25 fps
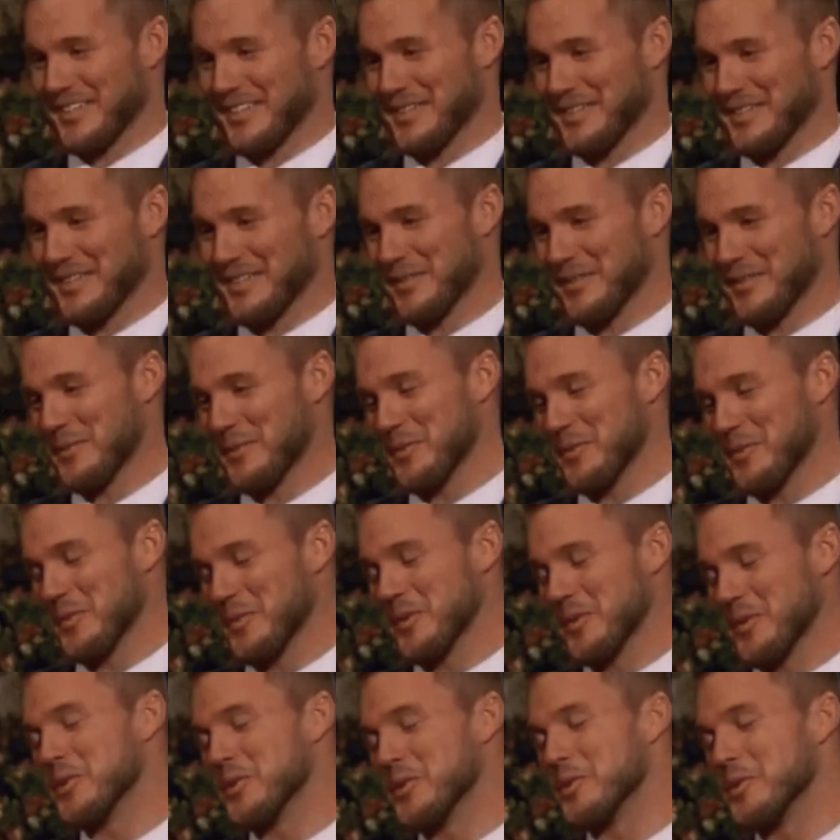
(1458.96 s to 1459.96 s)
The Bachelor
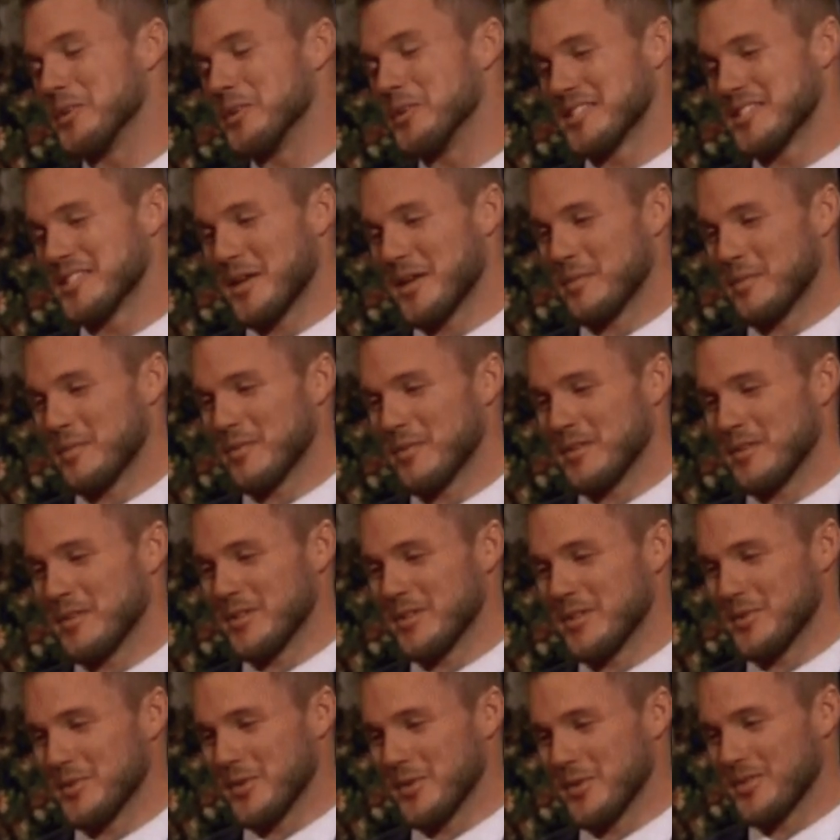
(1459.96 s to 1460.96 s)
in some weird way.
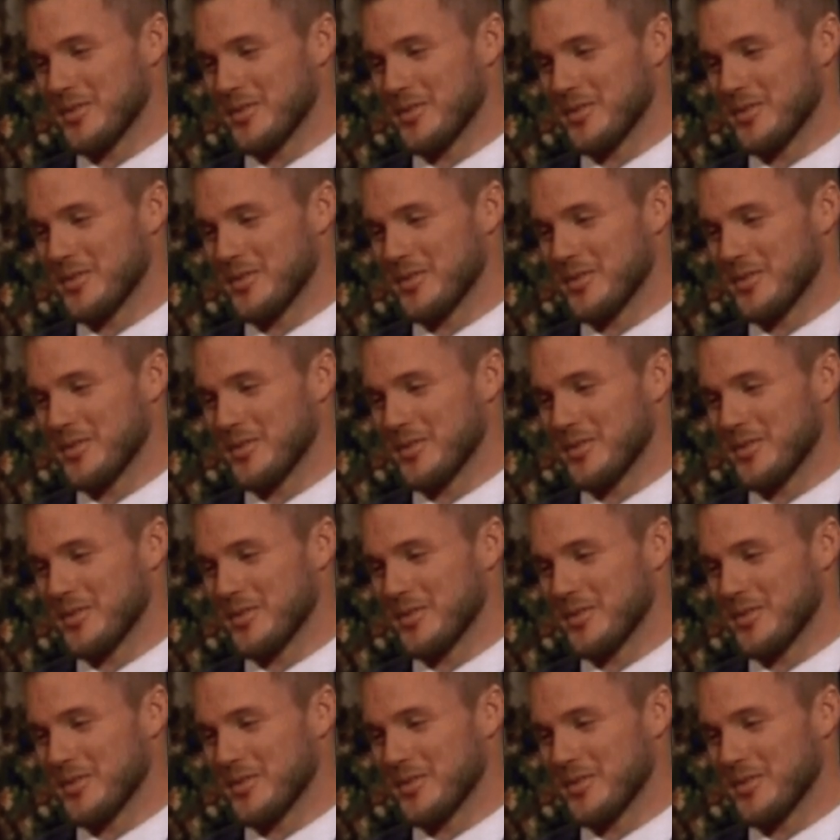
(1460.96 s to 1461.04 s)
It's